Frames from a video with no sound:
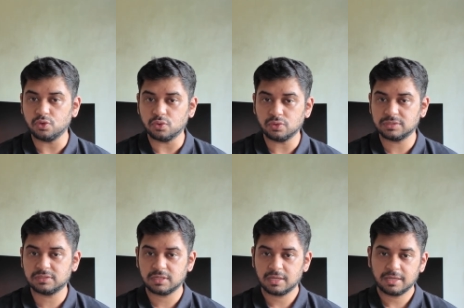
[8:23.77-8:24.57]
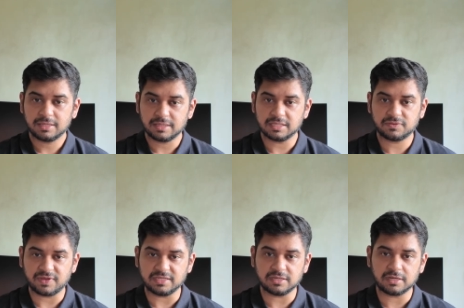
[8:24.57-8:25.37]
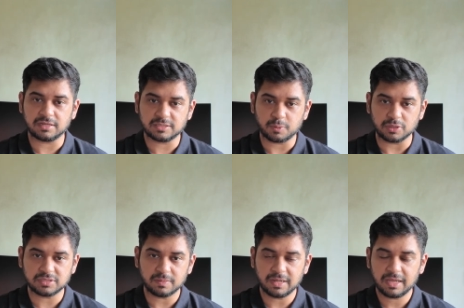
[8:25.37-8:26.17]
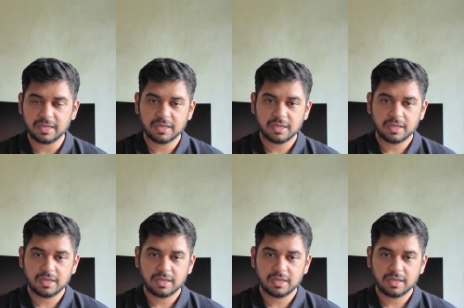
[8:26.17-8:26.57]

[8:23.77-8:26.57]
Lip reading: use this feature responsibly.